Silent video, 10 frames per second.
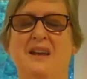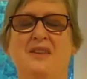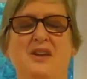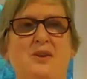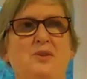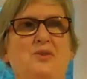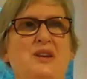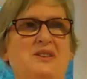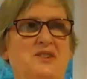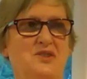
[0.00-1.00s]
The other
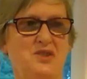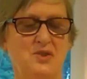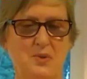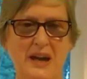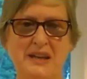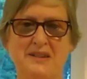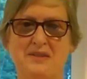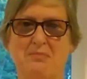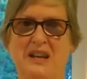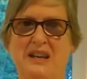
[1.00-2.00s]
thing that
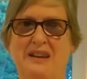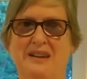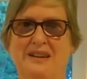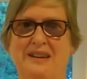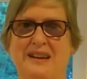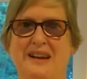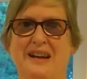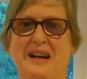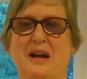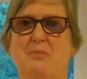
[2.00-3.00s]
strikes me
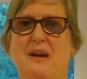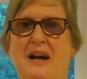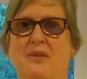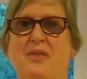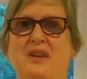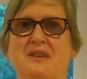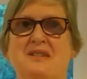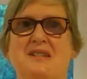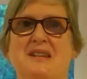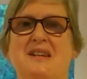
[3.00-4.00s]
about
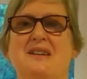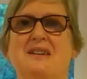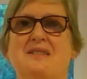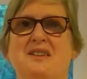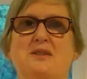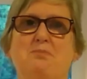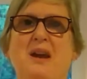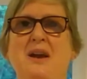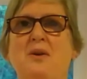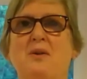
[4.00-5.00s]
this
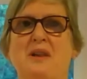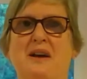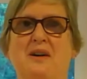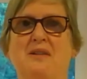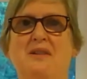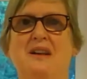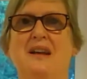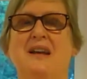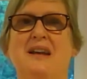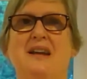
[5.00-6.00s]
parallel,
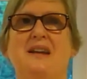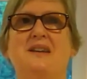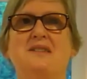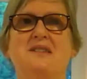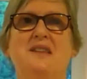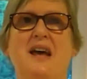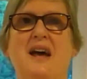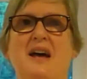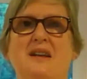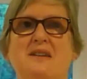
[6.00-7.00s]
is
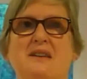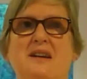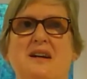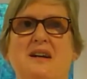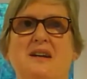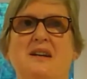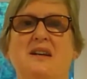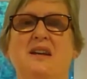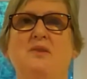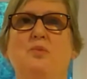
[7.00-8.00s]
that
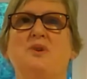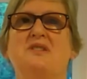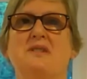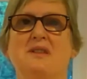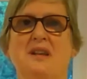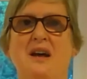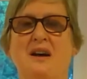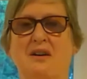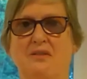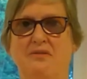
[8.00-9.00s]
it was
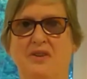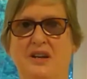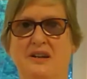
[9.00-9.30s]
love